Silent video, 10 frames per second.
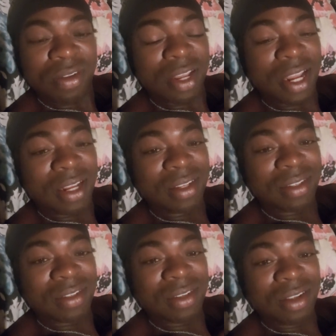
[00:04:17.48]

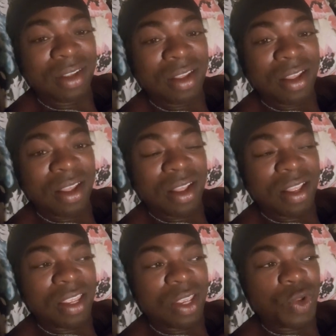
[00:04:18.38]
Guys,
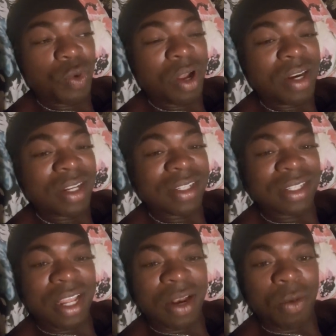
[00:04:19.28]
you don't
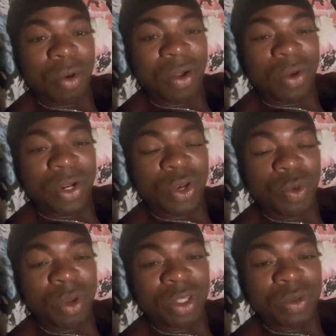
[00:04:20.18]
understand what we're
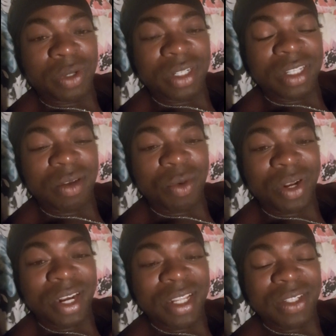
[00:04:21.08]
doing to ourselves.
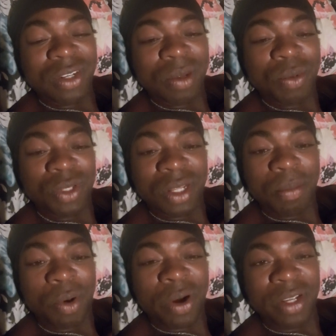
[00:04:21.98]
We're literally
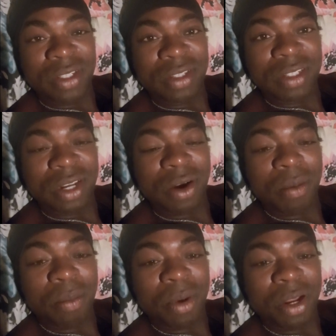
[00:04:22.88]
putting poisons in
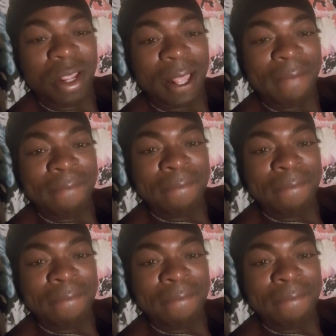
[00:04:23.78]
our body.